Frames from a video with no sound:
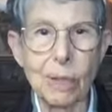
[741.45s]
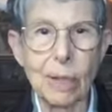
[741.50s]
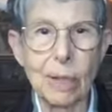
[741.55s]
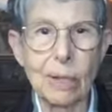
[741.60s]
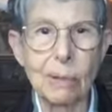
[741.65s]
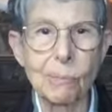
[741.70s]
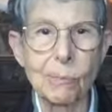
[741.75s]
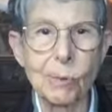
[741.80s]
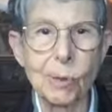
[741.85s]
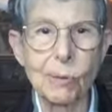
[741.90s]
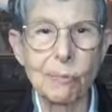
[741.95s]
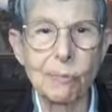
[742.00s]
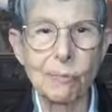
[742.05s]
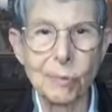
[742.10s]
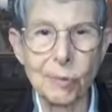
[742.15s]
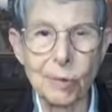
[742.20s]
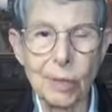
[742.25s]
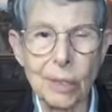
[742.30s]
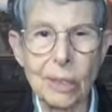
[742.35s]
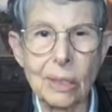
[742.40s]
And the more
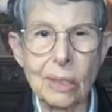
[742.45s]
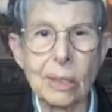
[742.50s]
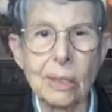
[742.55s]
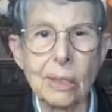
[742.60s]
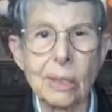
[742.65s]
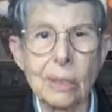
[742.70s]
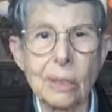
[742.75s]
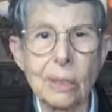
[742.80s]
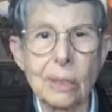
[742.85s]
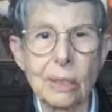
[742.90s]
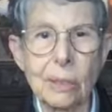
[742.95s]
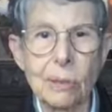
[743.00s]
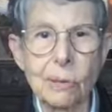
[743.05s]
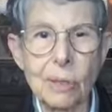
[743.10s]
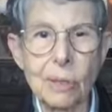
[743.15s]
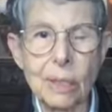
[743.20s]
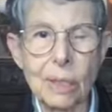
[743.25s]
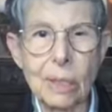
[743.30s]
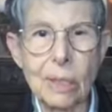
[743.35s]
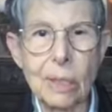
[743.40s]
fully you
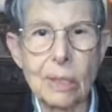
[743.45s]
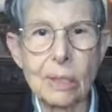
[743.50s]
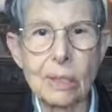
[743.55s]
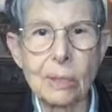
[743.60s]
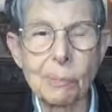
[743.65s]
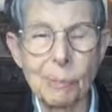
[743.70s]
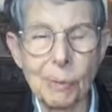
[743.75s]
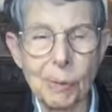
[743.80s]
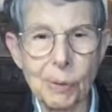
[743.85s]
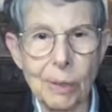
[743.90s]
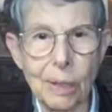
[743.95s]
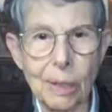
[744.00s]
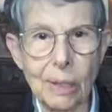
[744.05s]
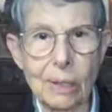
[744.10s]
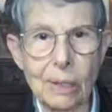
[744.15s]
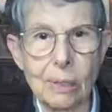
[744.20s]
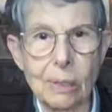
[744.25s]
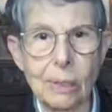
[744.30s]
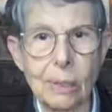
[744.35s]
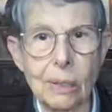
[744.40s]
can
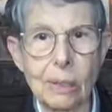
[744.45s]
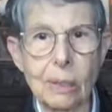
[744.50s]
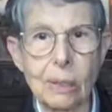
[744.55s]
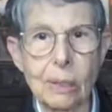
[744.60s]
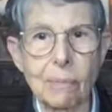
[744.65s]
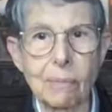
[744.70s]
experience it,